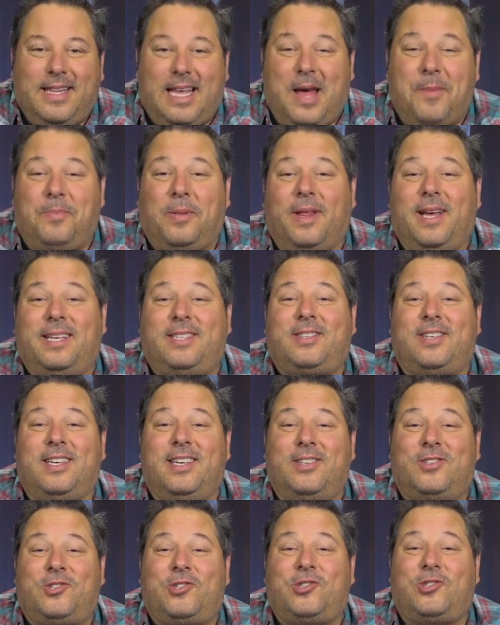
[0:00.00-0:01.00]
That place
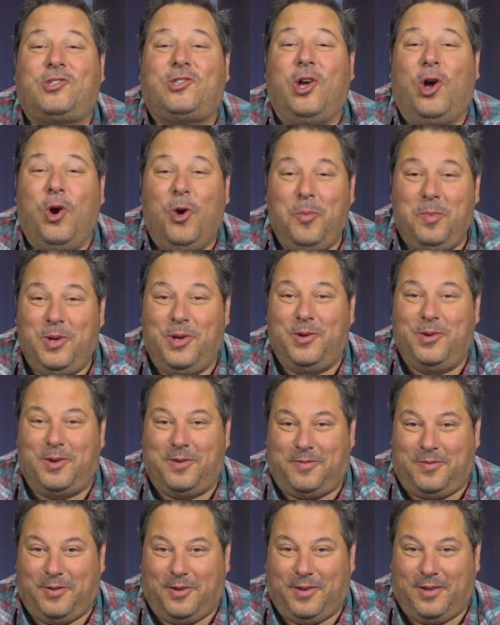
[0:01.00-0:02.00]
is so
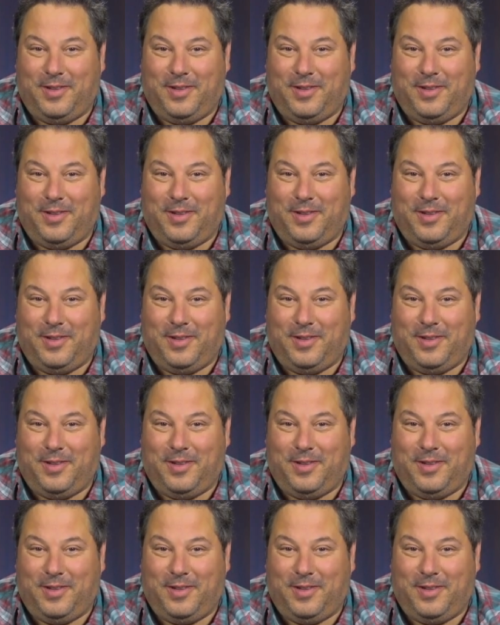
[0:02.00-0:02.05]
beautiful.